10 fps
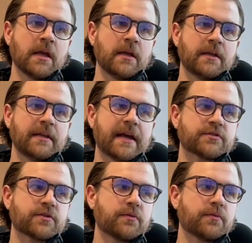Yeah,
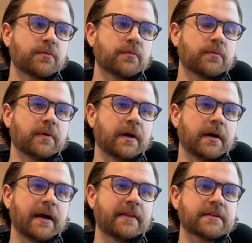so
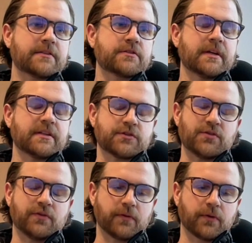I think it's
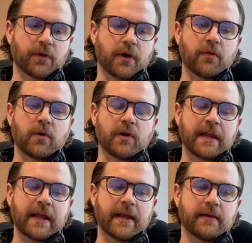twofold. On the one
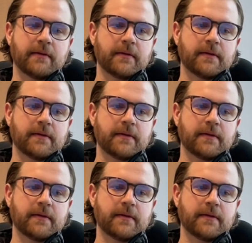hand,